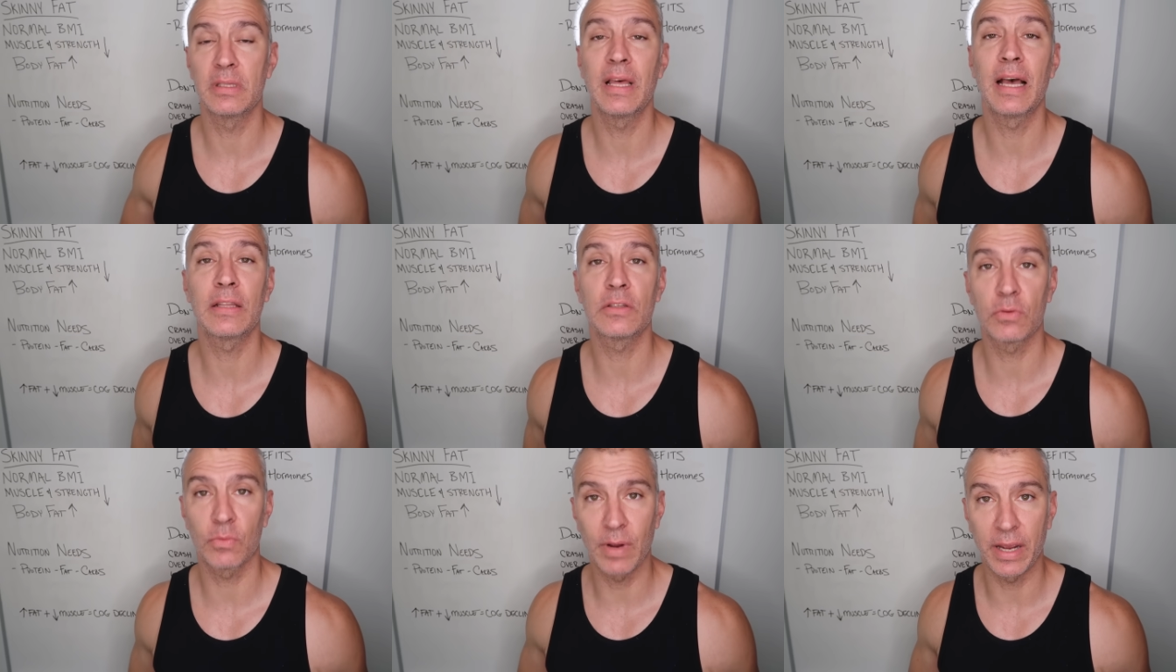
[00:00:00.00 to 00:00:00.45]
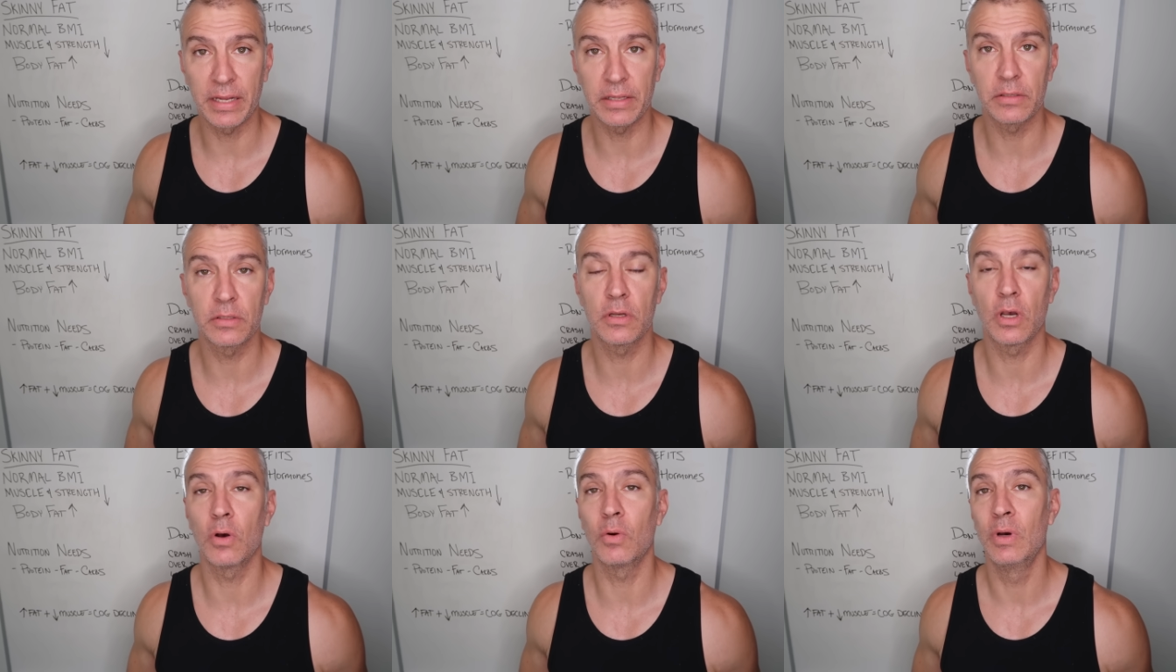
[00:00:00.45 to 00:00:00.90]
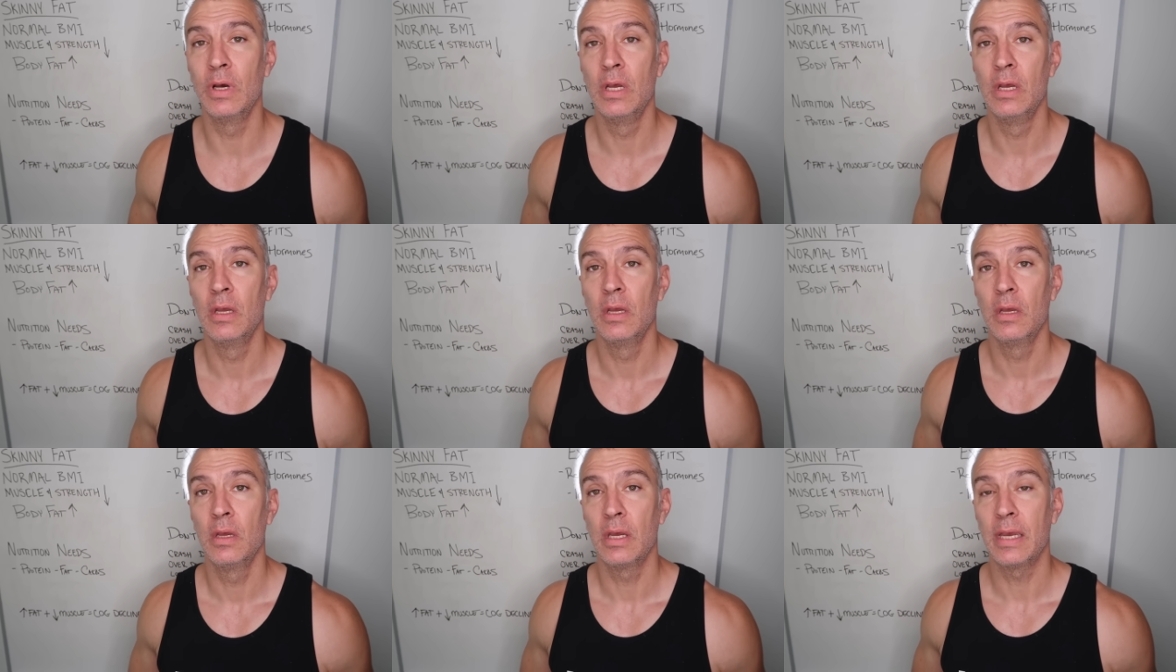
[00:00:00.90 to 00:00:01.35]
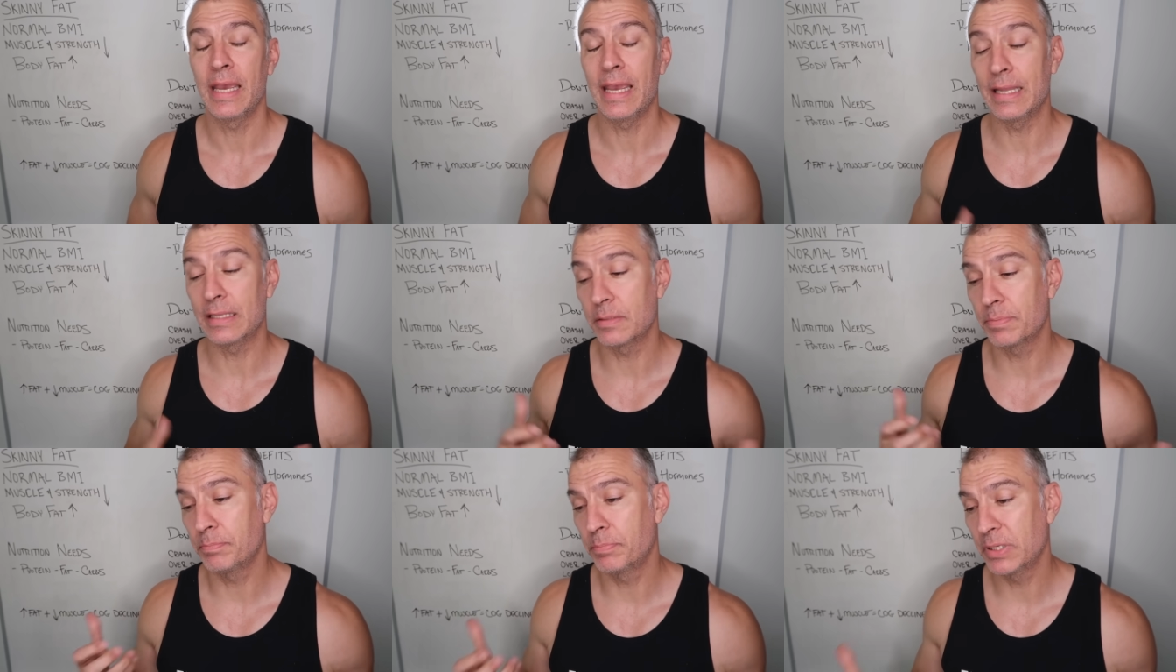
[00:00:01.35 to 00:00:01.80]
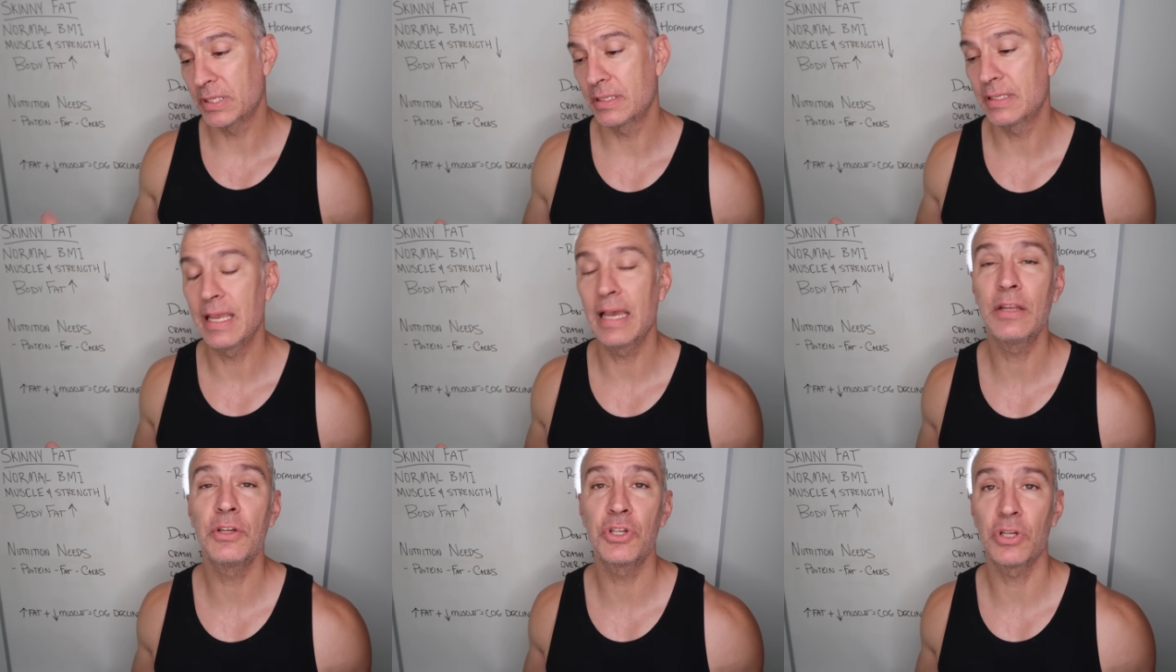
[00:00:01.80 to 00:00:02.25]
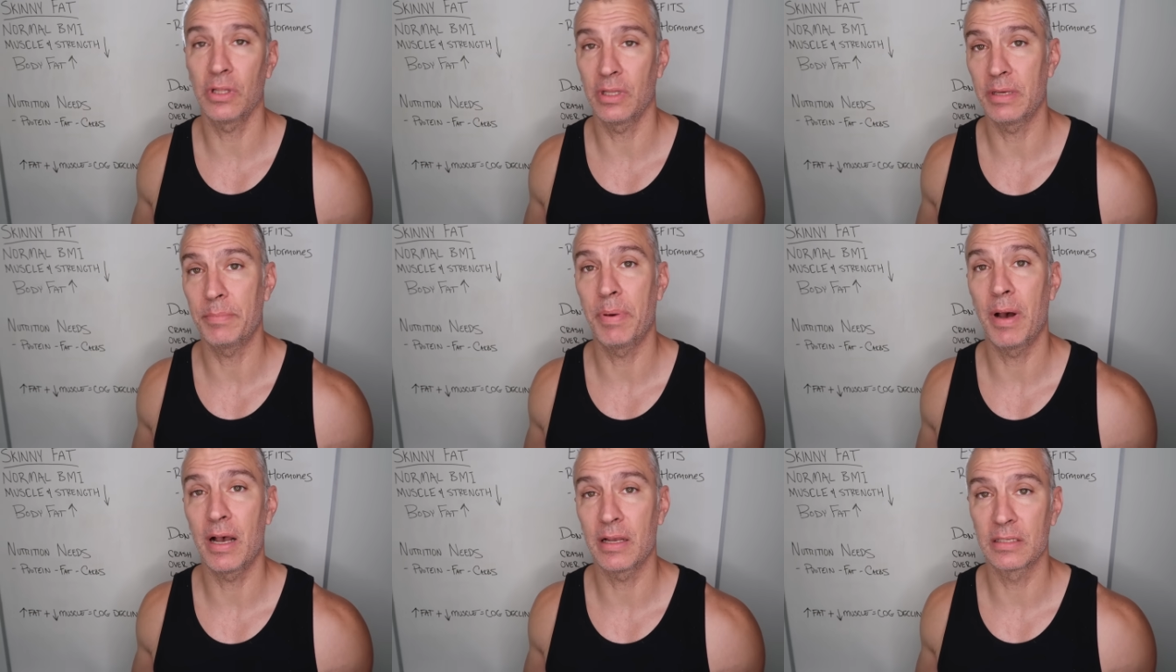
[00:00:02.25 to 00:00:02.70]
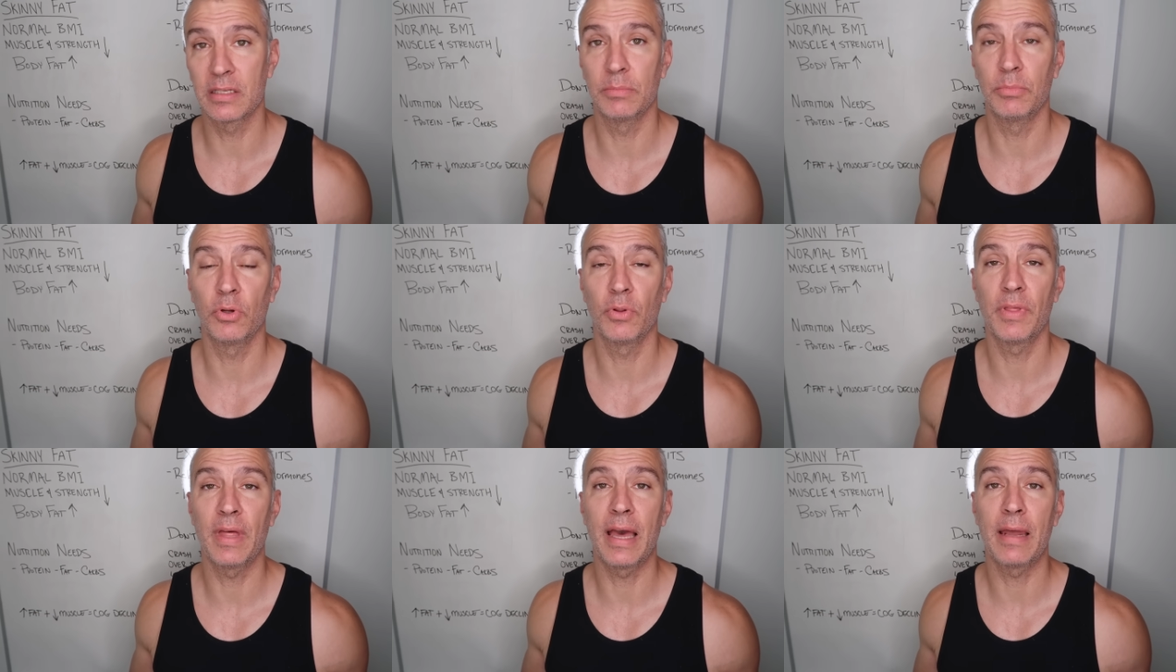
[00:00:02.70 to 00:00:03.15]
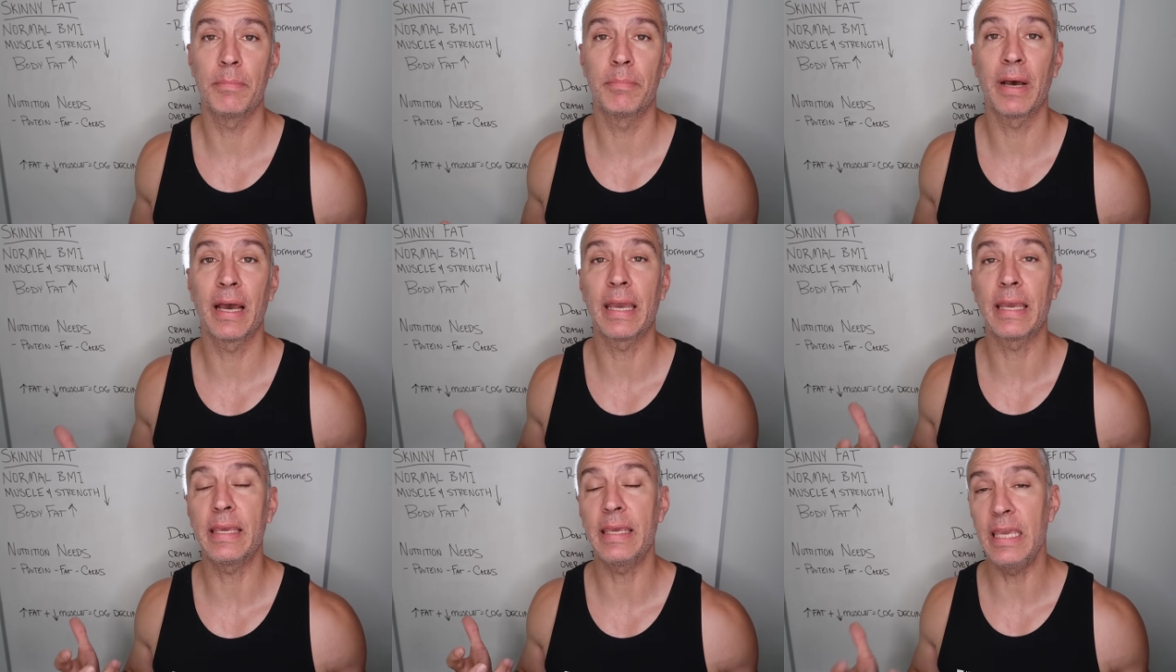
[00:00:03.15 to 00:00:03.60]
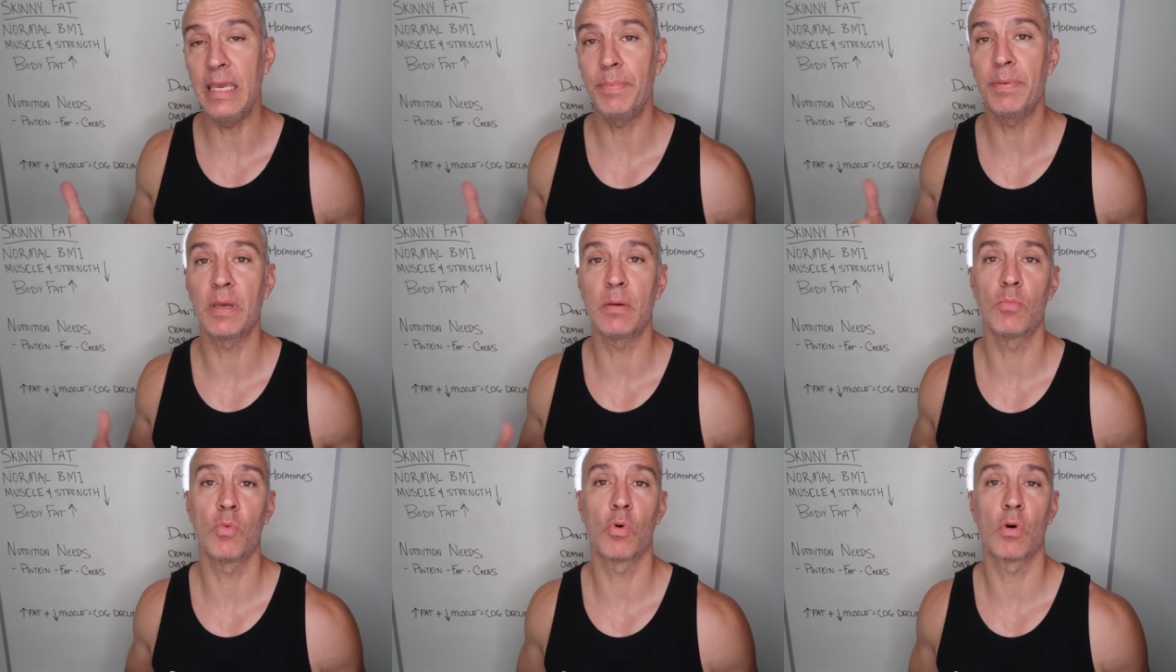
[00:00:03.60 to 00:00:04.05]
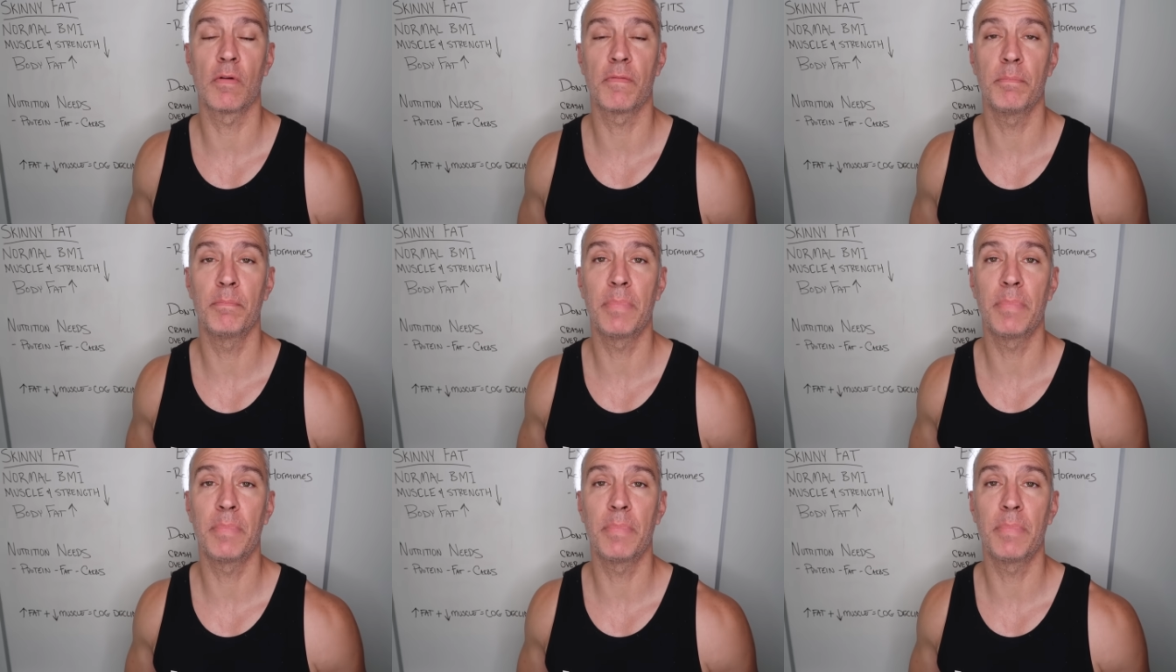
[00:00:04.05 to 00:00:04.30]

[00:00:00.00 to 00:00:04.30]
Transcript: That's right. So it's potentially possible that by keeping more